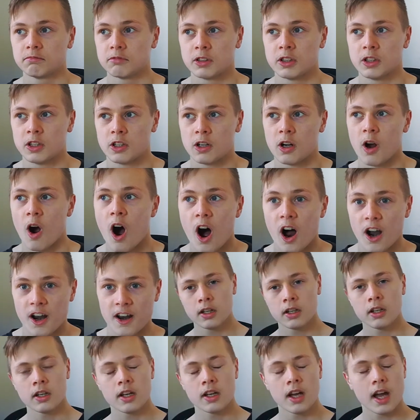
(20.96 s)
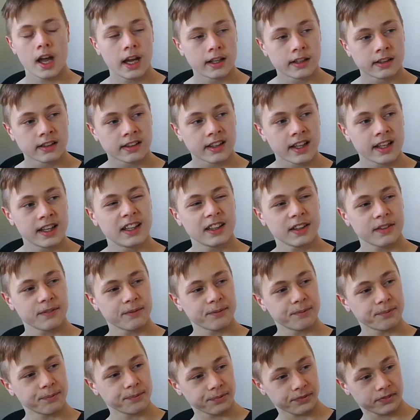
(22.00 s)
gone, and like
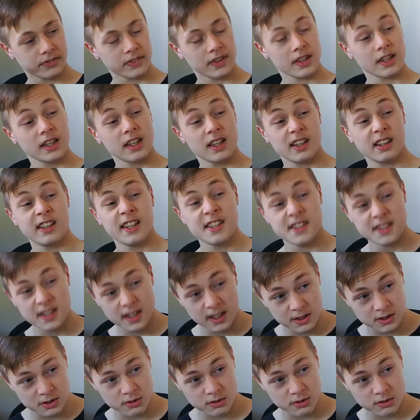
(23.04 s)
listening